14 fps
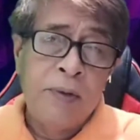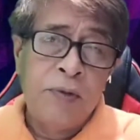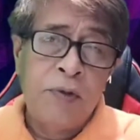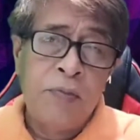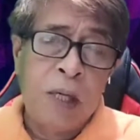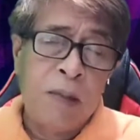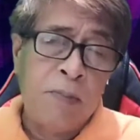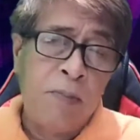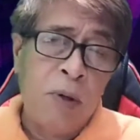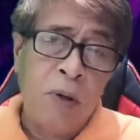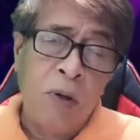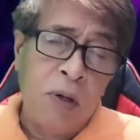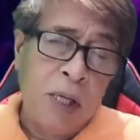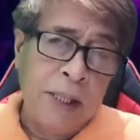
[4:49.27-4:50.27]

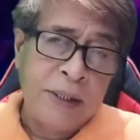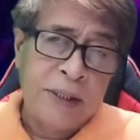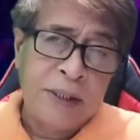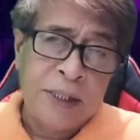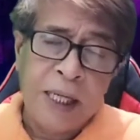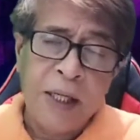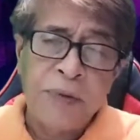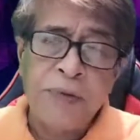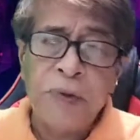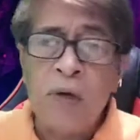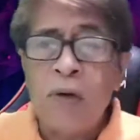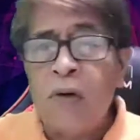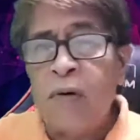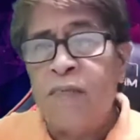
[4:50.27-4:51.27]
tumakbo as
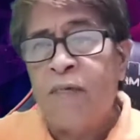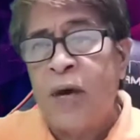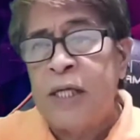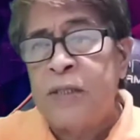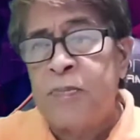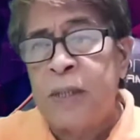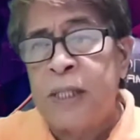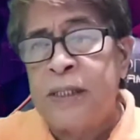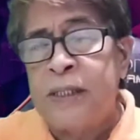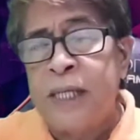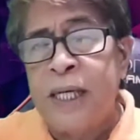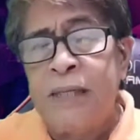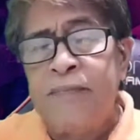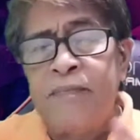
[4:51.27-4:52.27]
senator, vice
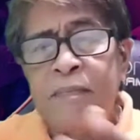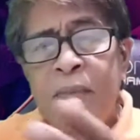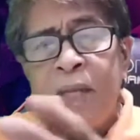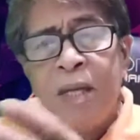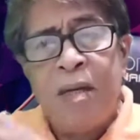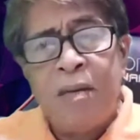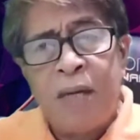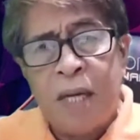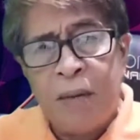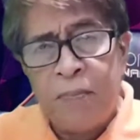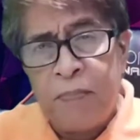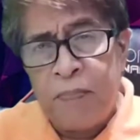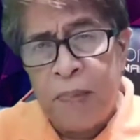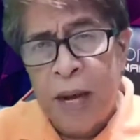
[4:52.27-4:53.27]
president, na
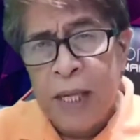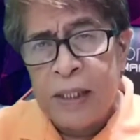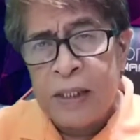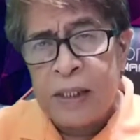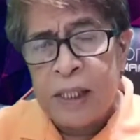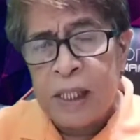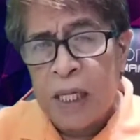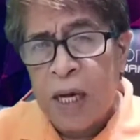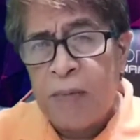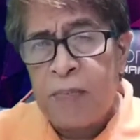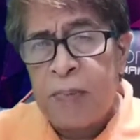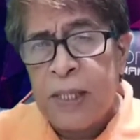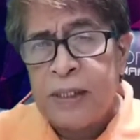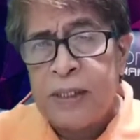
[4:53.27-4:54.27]

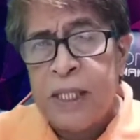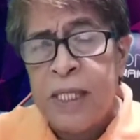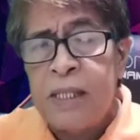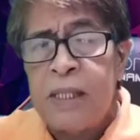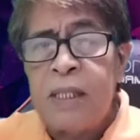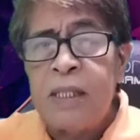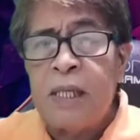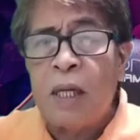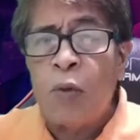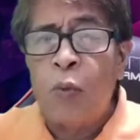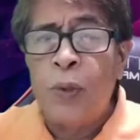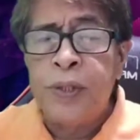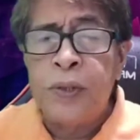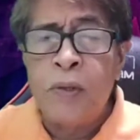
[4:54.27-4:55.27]
president,
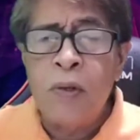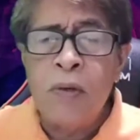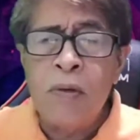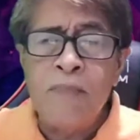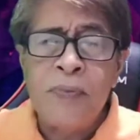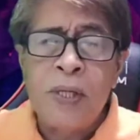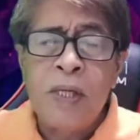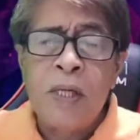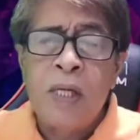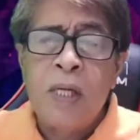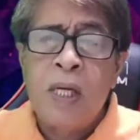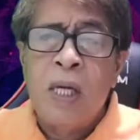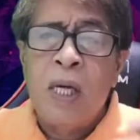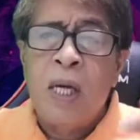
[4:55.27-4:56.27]
nag-withdraw.
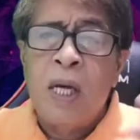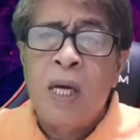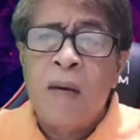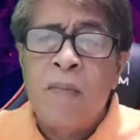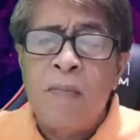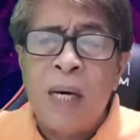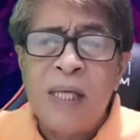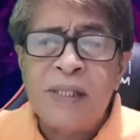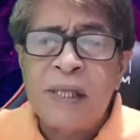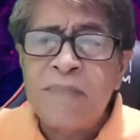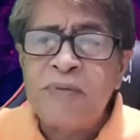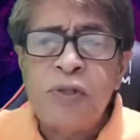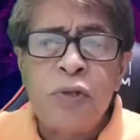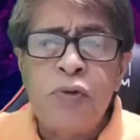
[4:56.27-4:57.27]
Mga
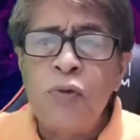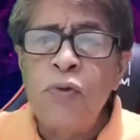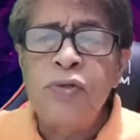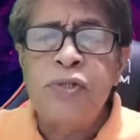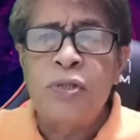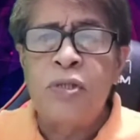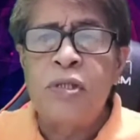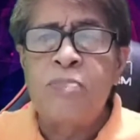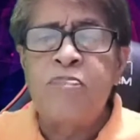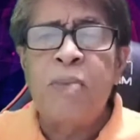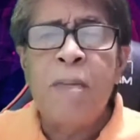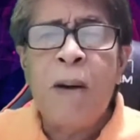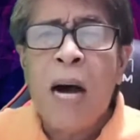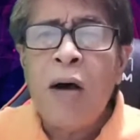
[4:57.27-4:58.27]
substitutions,
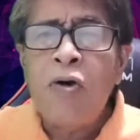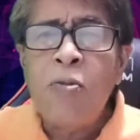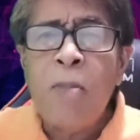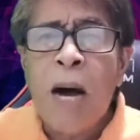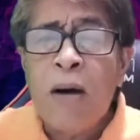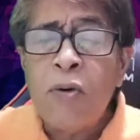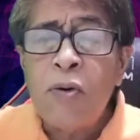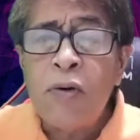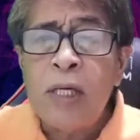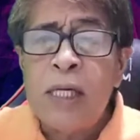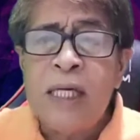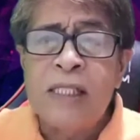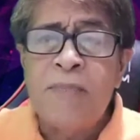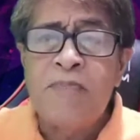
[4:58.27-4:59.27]
pabago-bagong
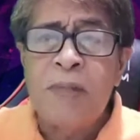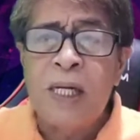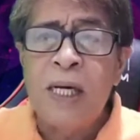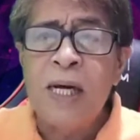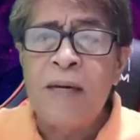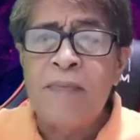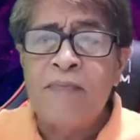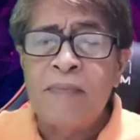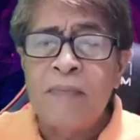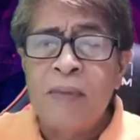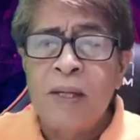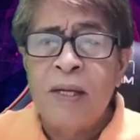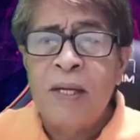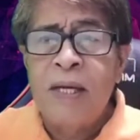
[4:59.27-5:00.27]
isip nila.
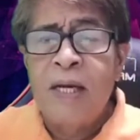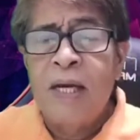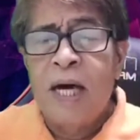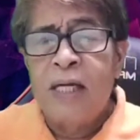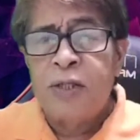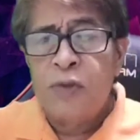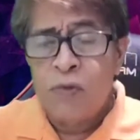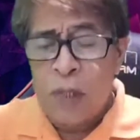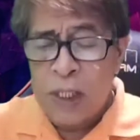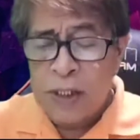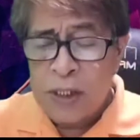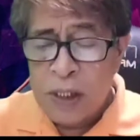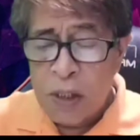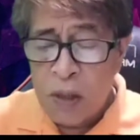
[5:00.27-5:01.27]
As you
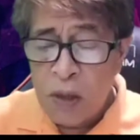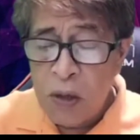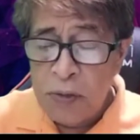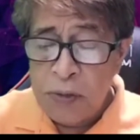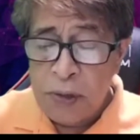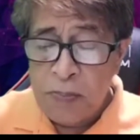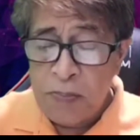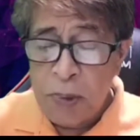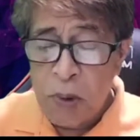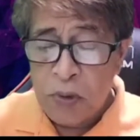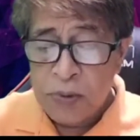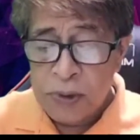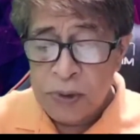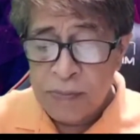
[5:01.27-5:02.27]
can see on the
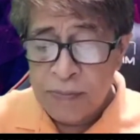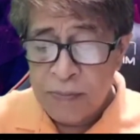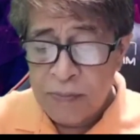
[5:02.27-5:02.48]
post,